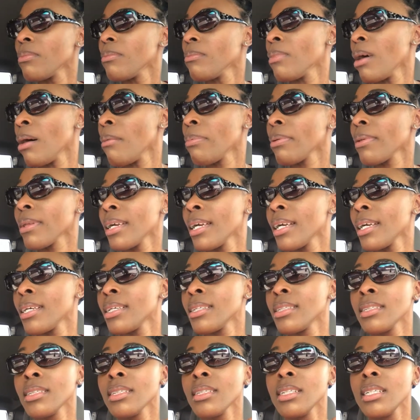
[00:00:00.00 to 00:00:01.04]
My
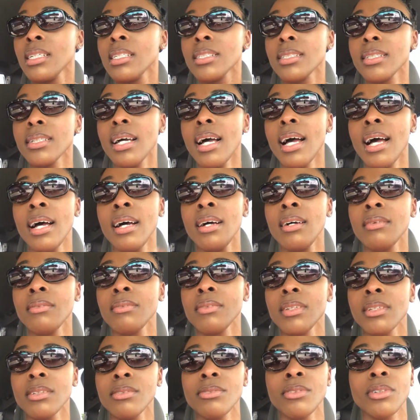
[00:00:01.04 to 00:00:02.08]
plan is to have
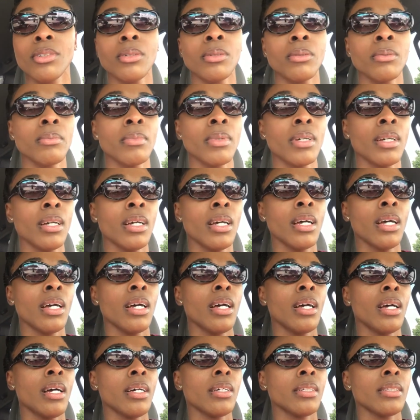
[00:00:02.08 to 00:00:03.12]
the living room
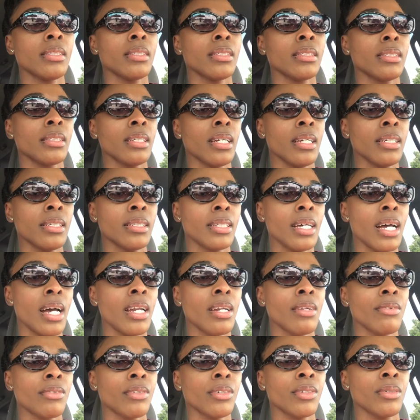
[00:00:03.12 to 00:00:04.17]
and
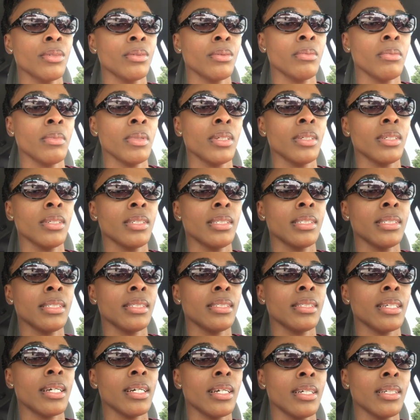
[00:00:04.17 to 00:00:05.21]
dining room
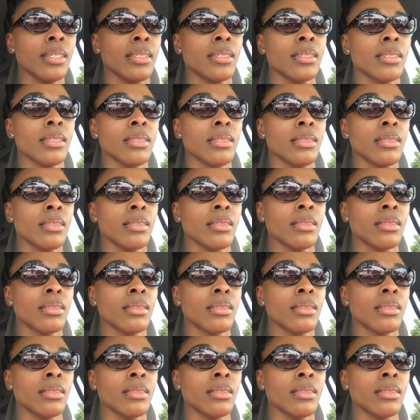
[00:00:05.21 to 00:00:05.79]
done